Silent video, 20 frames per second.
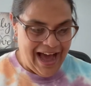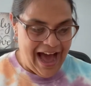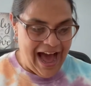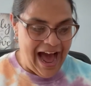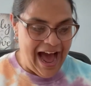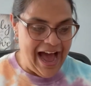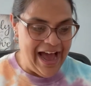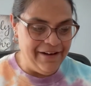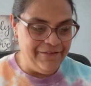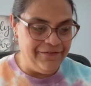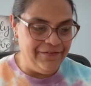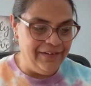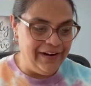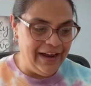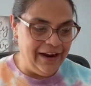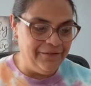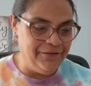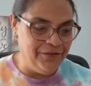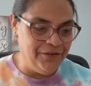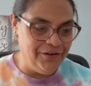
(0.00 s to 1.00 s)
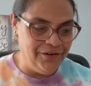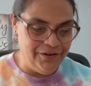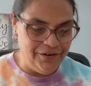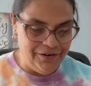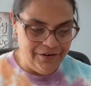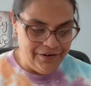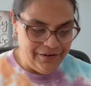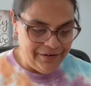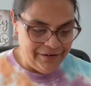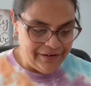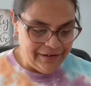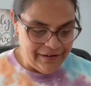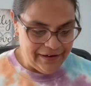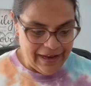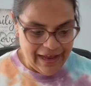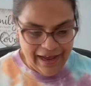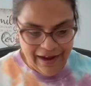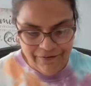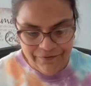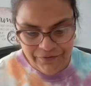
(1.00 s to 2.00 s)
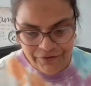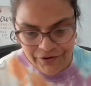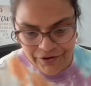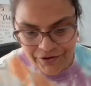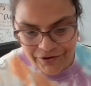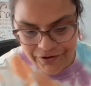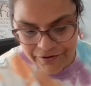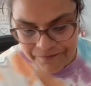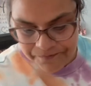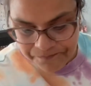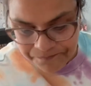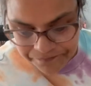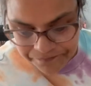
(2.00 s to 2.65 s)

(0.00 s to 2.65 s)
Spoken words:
I've never, ever